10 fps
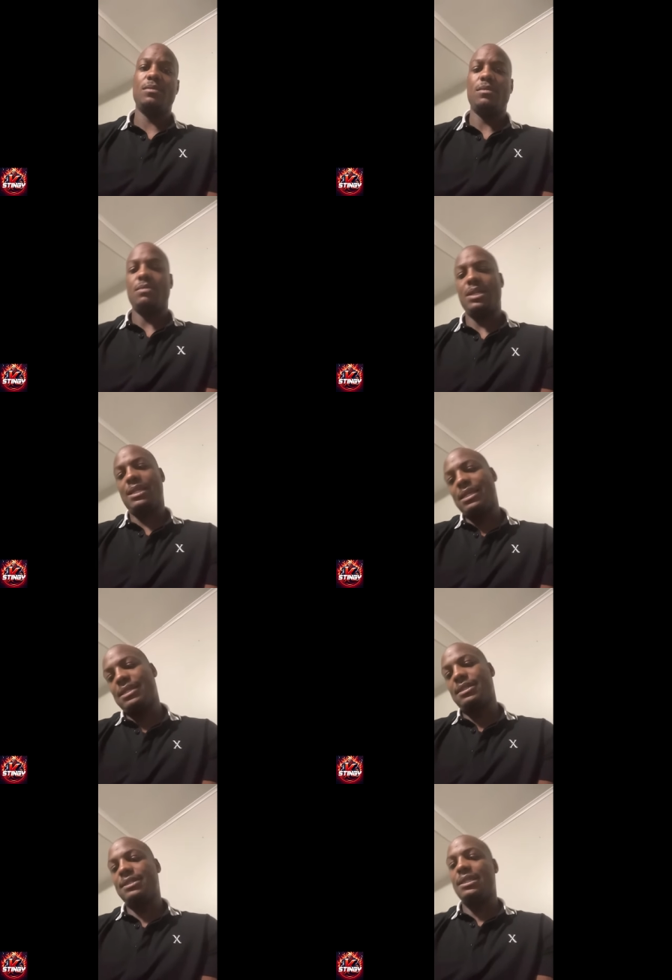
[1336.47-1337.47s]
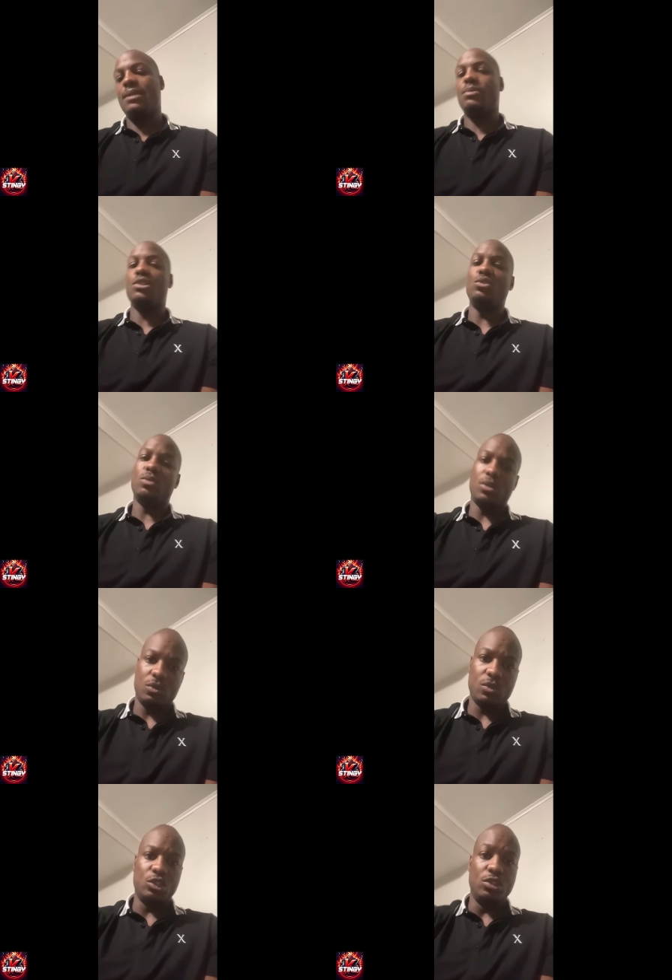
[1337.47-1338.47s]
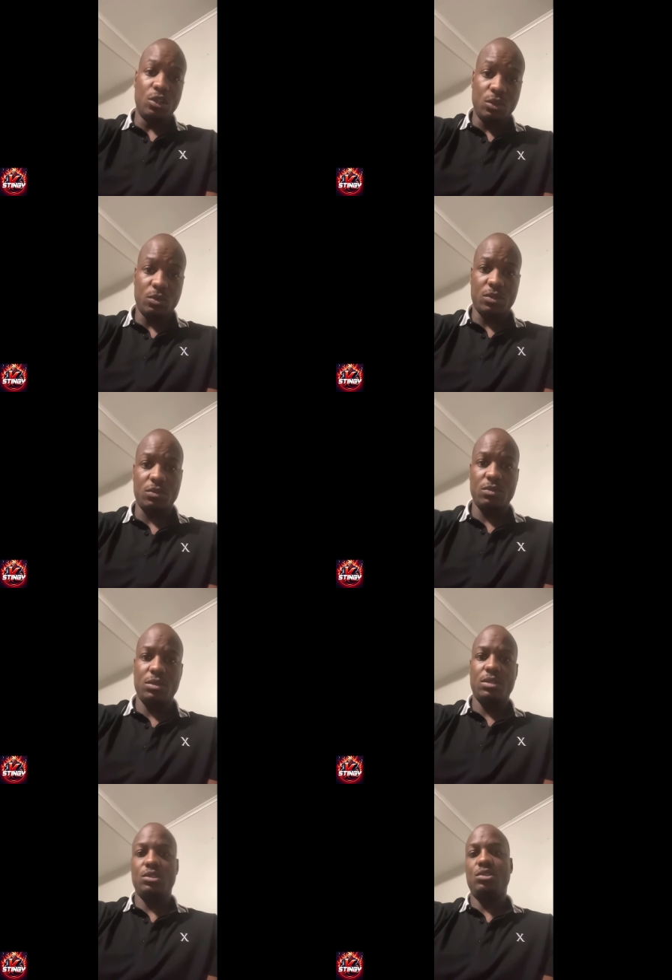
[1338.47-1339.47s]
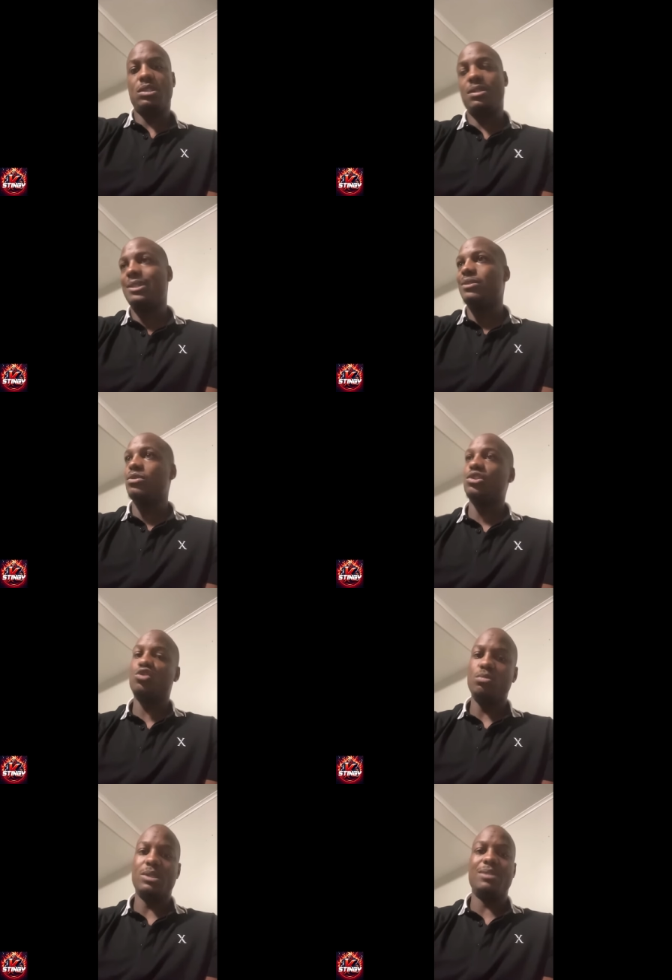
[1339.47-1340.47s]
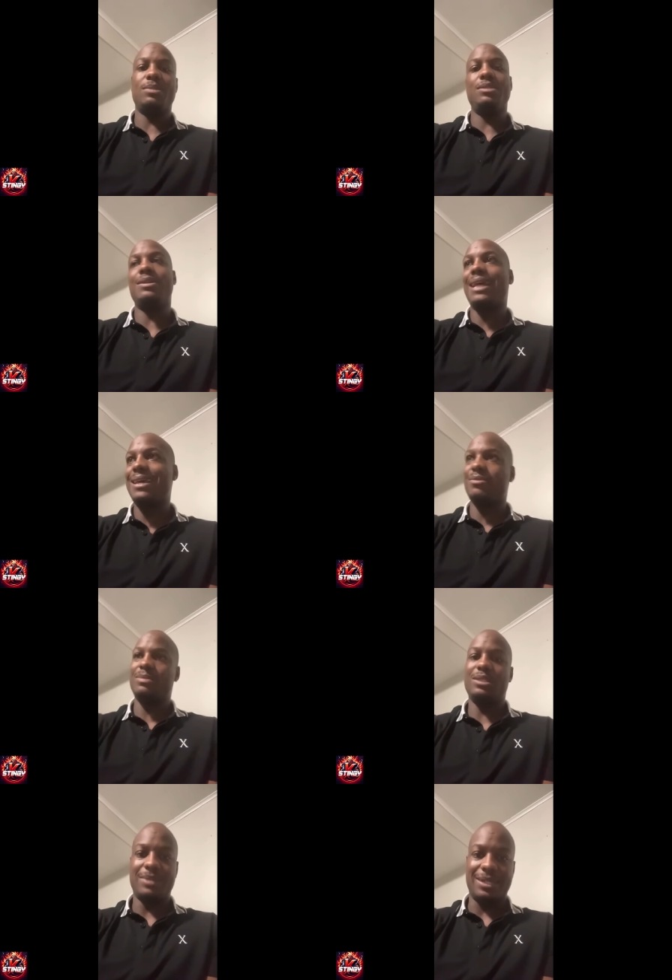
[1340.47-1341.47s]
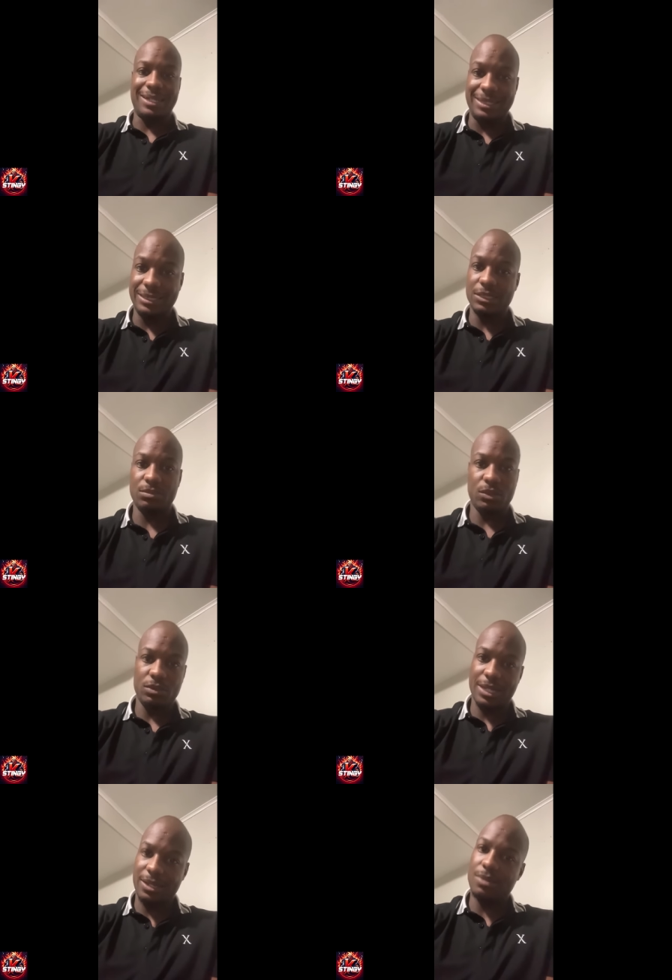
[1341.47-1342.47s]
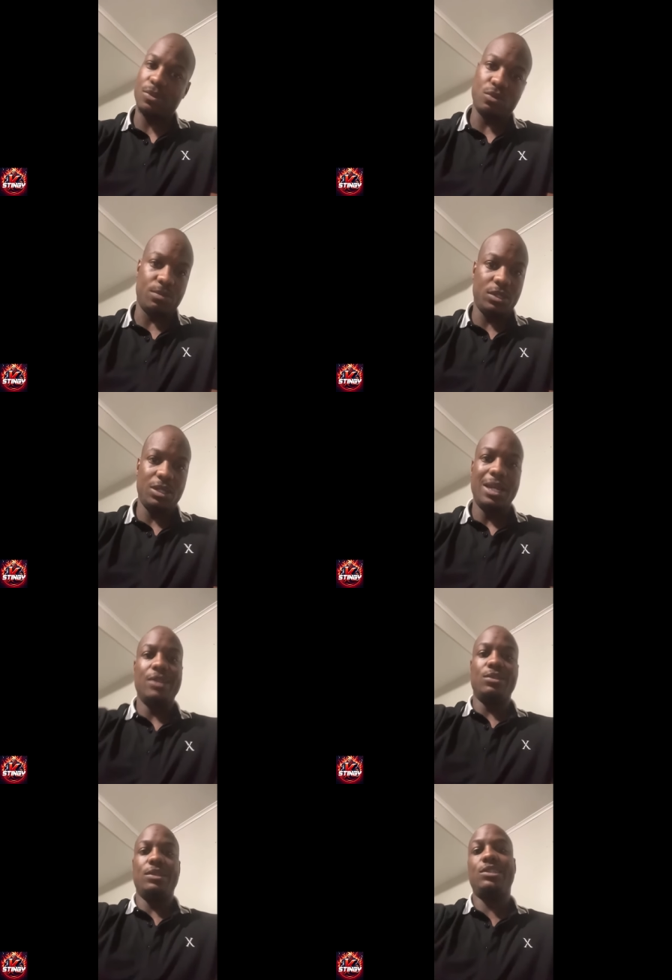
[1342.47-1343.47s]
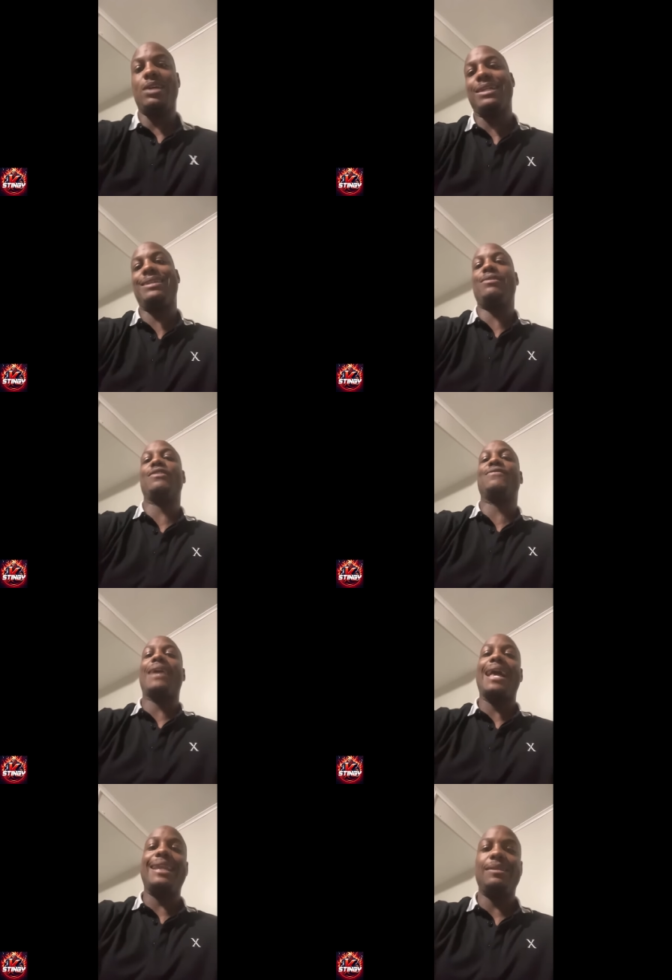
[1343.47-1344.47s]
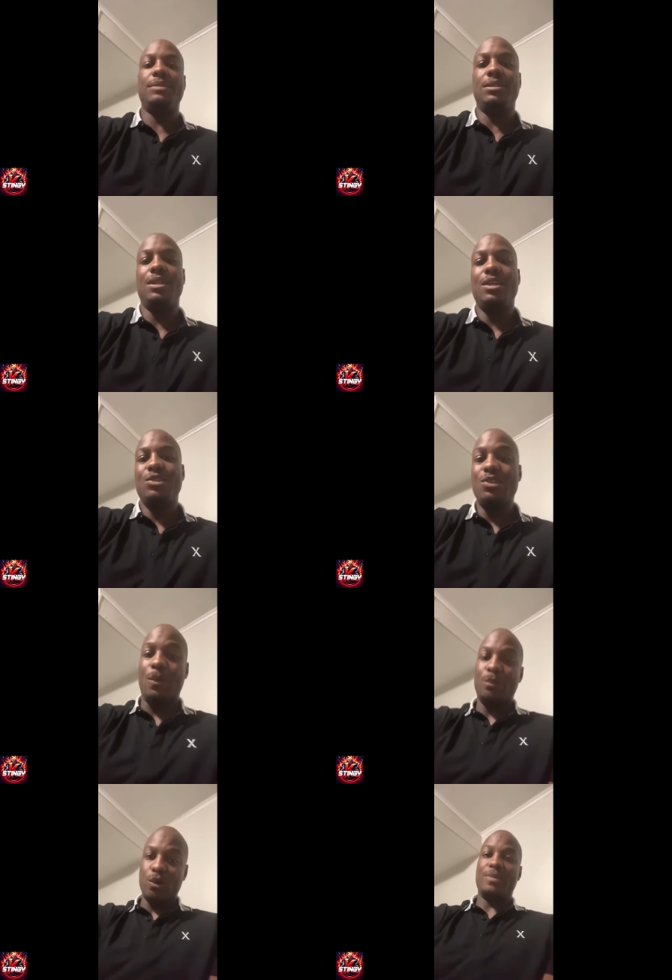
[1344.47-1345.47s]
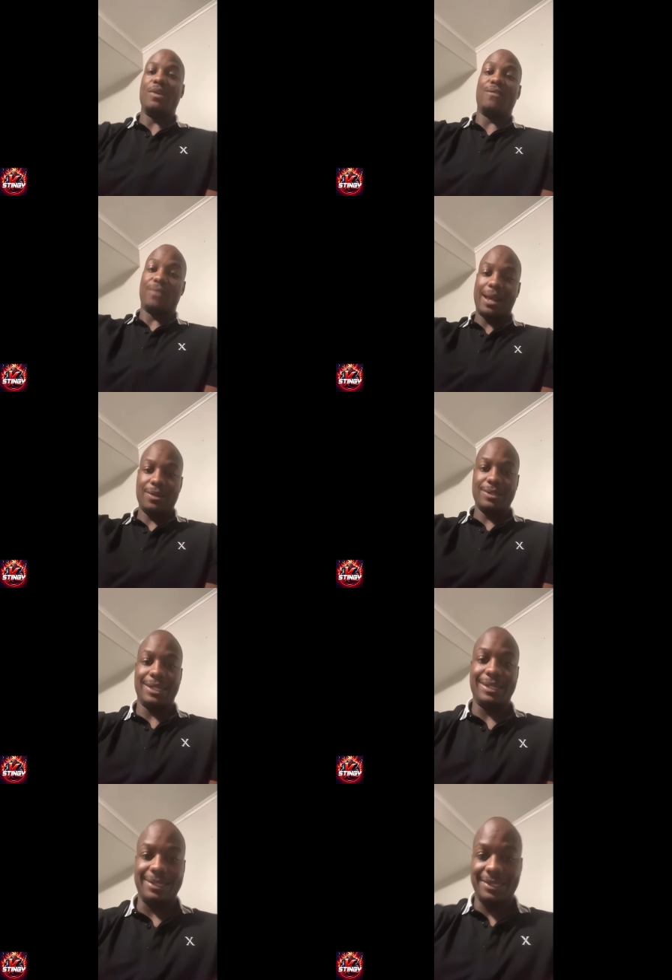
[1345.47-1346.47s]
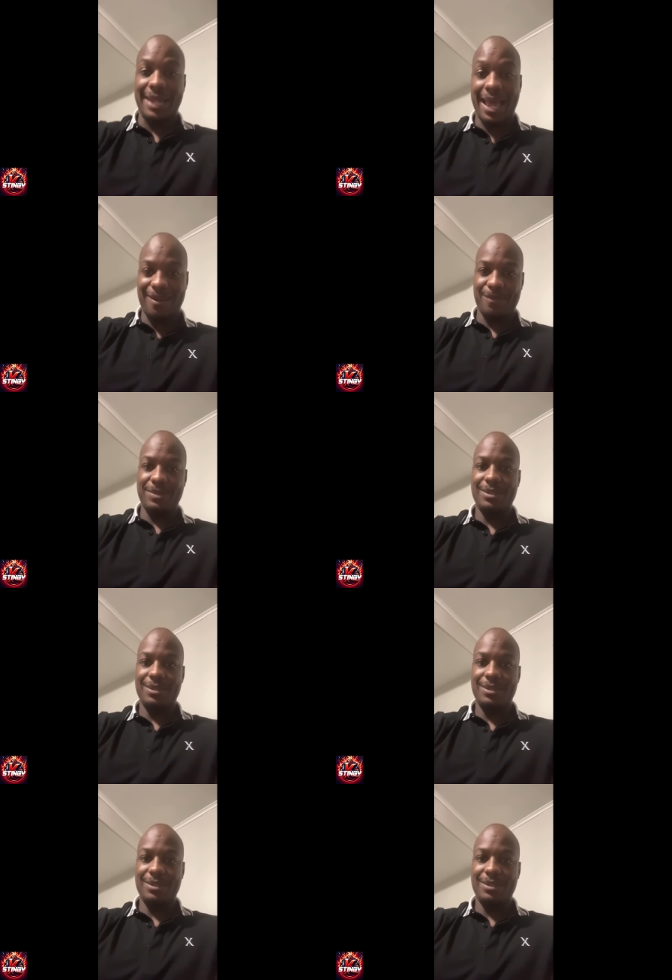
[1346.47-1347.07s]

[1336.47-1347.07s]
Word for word: But at the end of the day, bro, you wrong. You know you wrong. You sitting here doing too much, bro. You lying on me to my guns, bro. Like, come on, bro. You trying to get on to violate me. You don't book me a flight up there to lie on me.